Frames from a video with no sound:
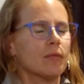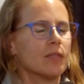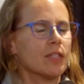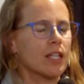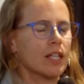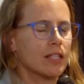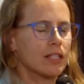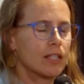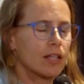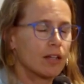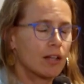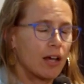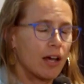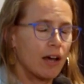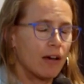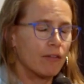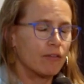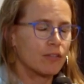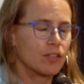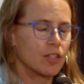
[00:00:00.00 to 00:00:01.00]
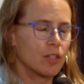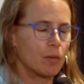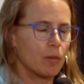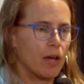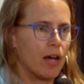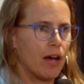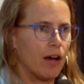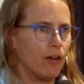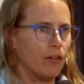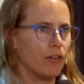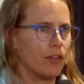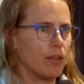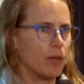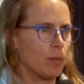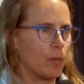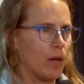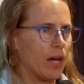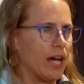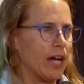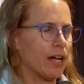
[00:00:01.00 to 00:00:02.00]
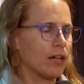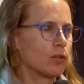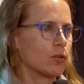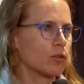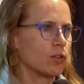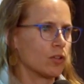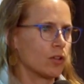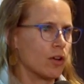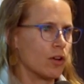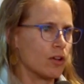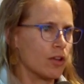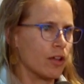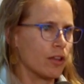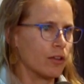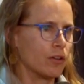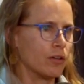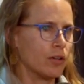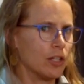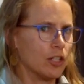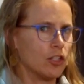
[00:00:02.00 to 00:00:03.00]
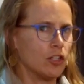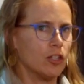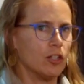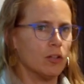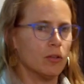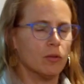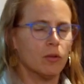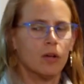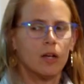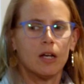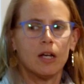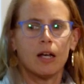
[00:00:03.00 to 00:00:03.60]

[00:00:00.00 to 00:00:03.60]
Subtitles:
Does have some health impacts, which are another issue.